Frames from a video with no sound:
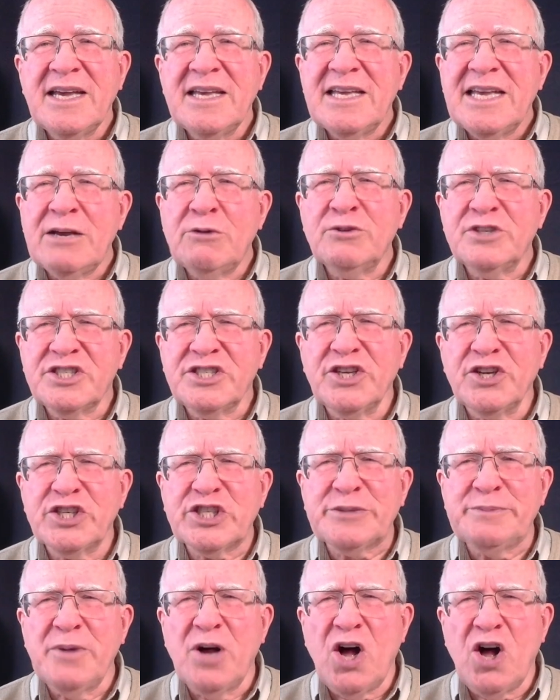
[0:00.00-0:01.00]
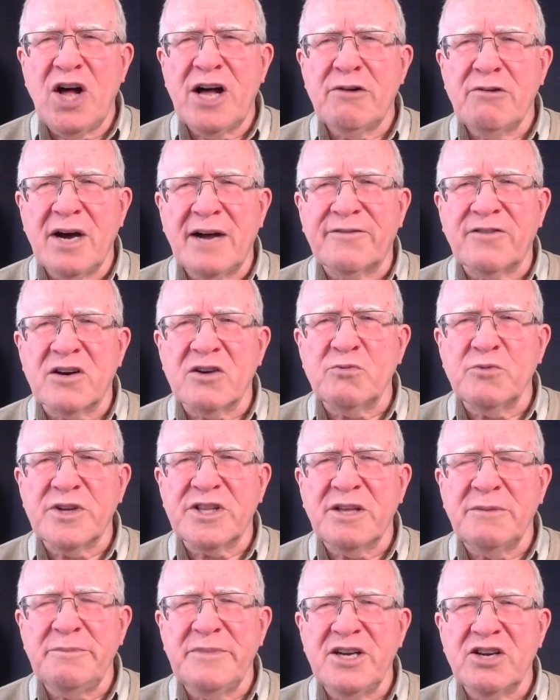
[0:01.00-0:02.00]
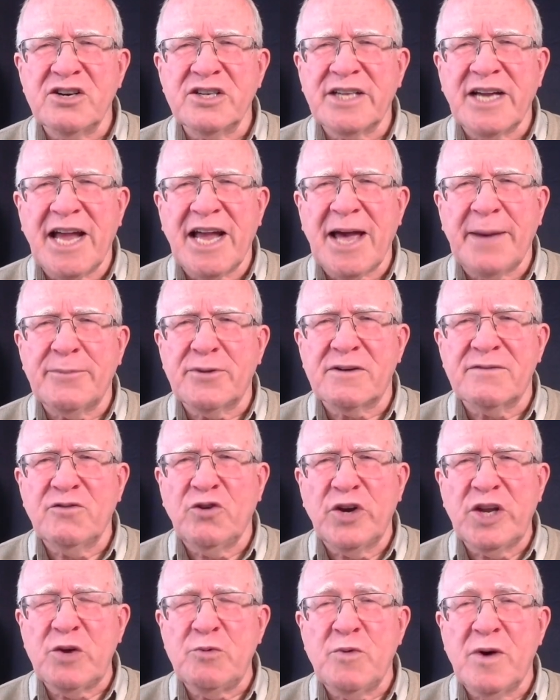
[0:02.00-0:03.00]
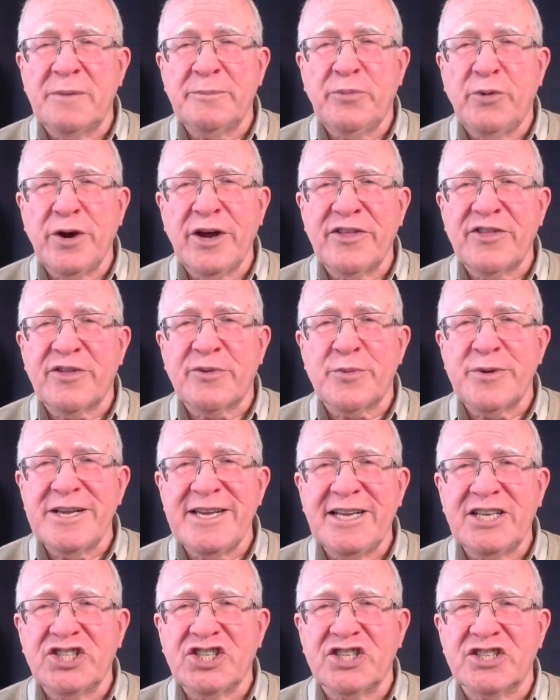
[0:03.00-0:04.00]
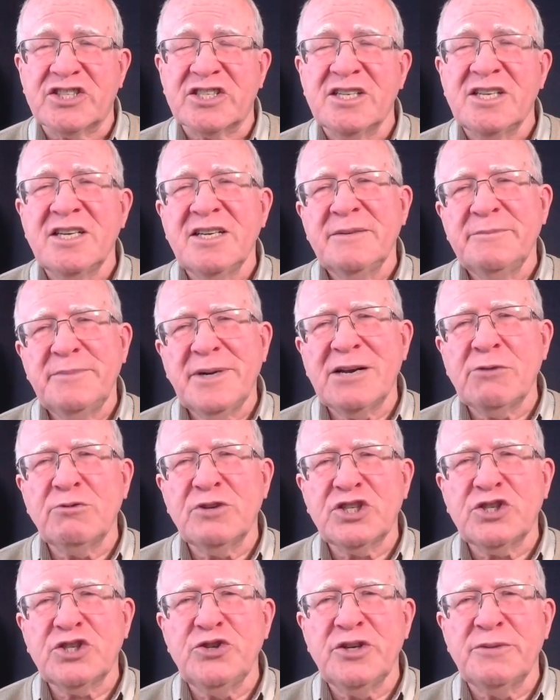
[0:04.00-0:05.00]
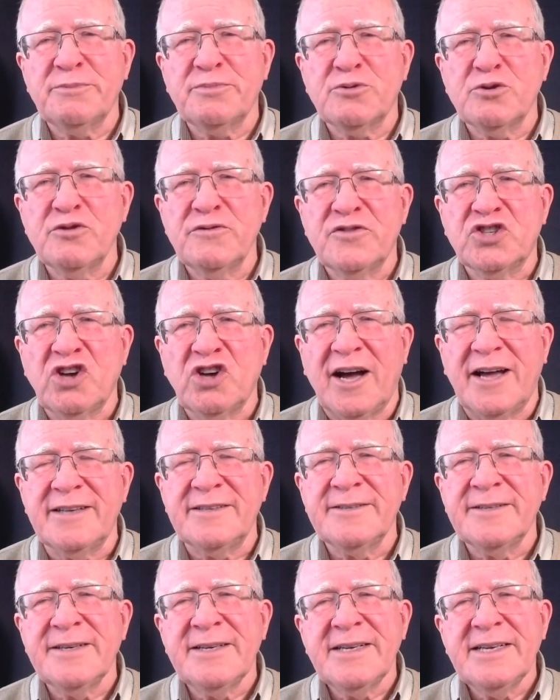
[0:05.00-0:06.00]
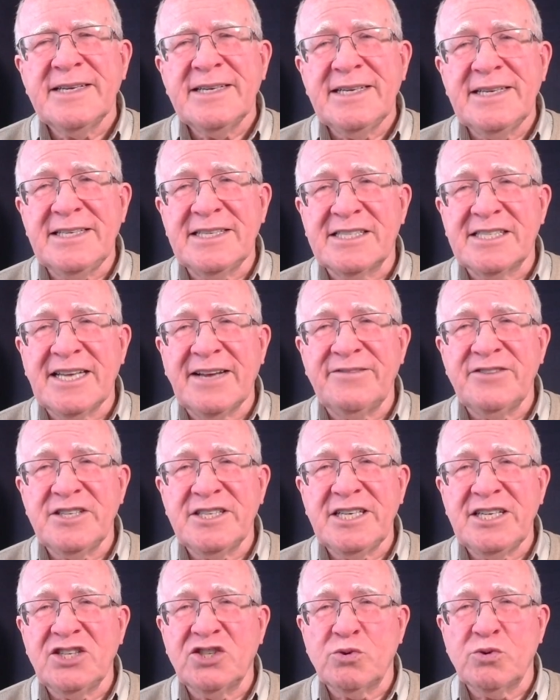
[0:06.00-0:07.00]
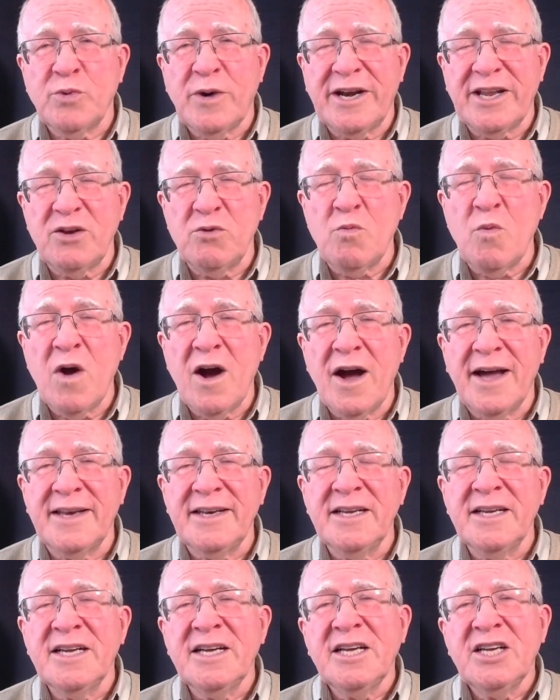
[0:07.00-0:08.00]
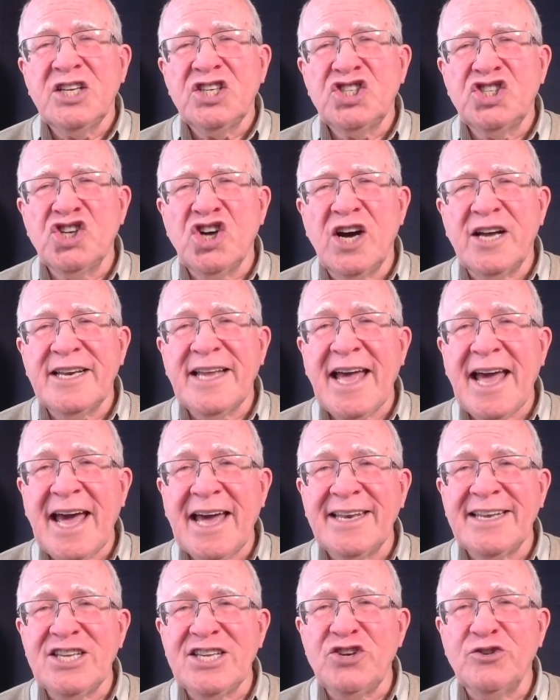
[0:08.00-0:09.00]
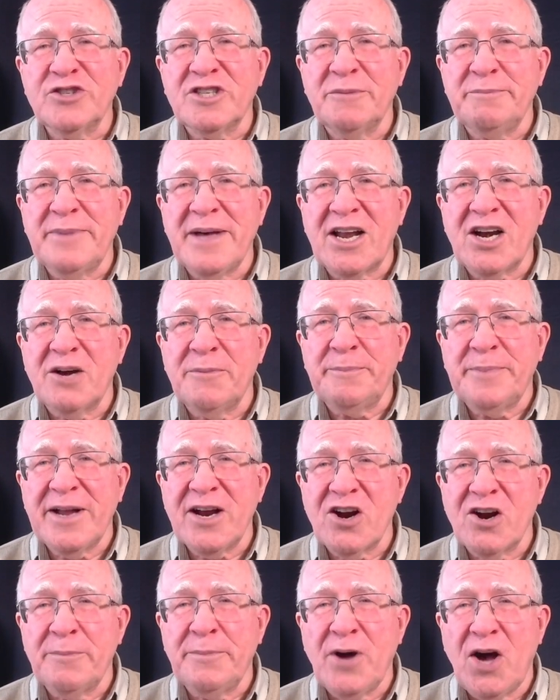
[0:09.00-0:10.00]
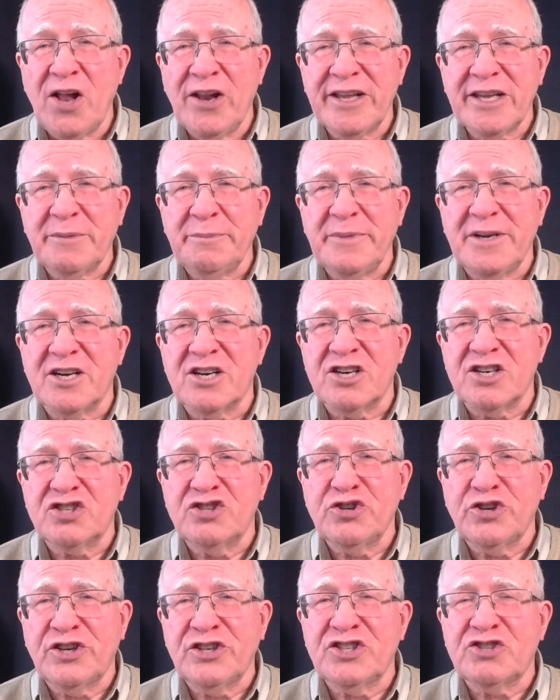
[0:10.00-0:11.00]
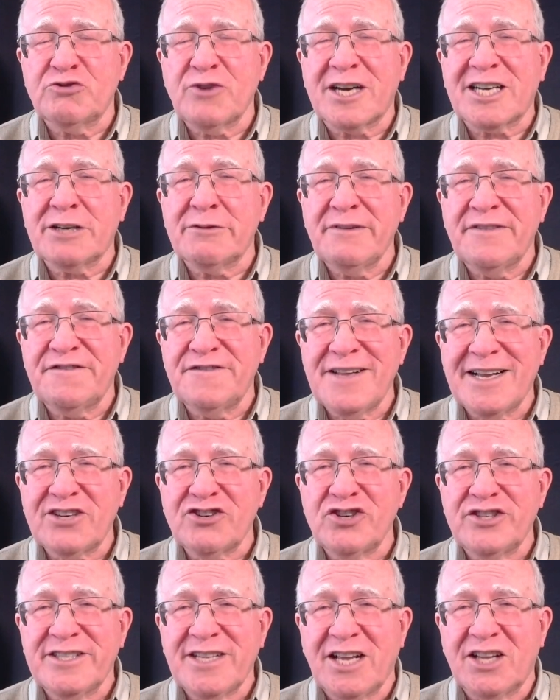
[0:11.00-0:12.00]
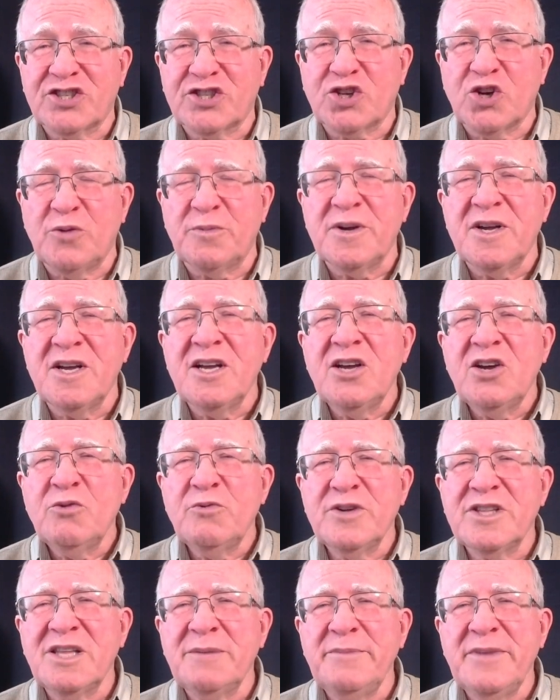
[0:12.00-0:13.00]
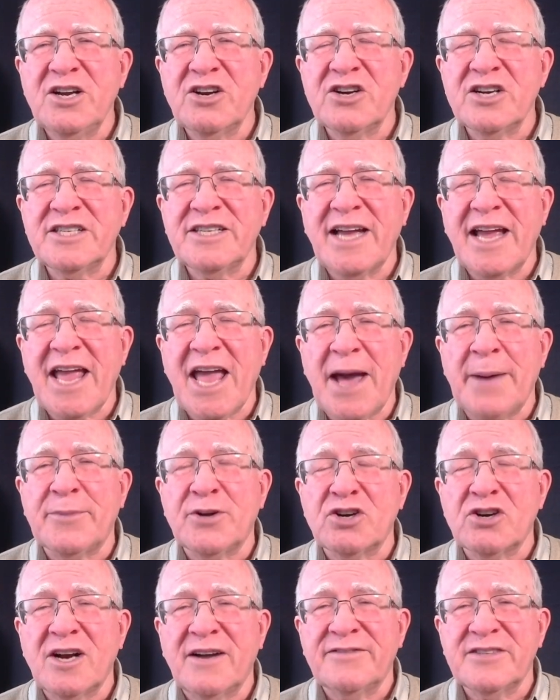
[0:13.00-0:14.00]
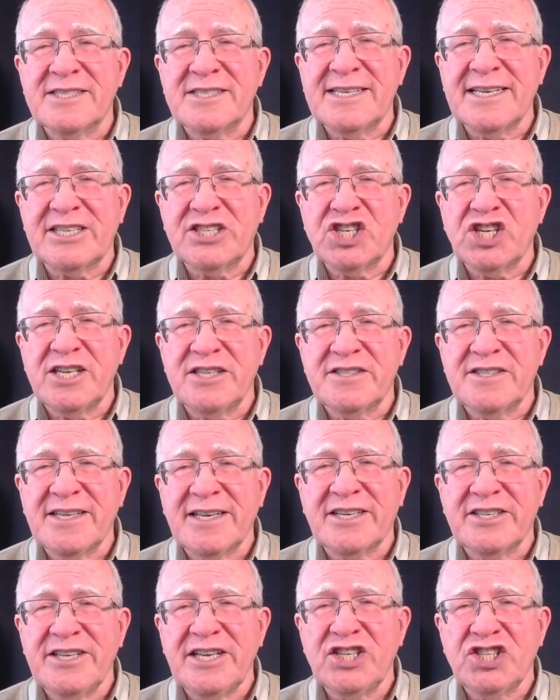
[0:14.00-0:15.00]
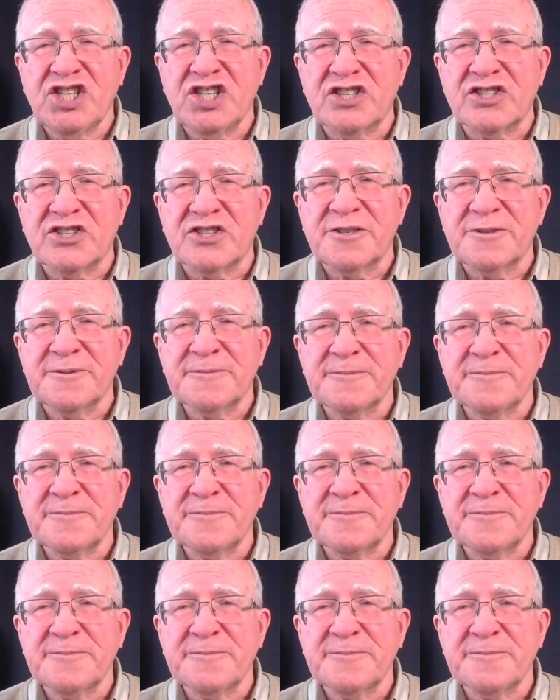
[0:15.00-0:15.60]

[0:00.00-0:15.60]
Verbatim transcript: It was still small, however, with a mirror diameter of only 1.3 inches, but it was soon improved on. In 1721, John Hadley used a better parabolic mirror to construct a reflector telescope with a mirror diameter of six, six inches.